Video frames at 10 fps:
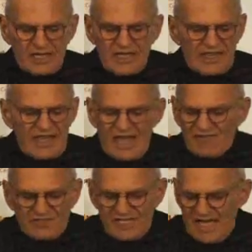The
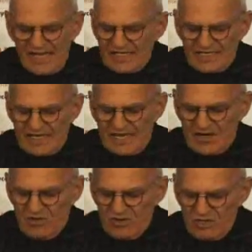FDA didn't get
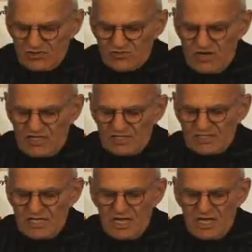all those drugs.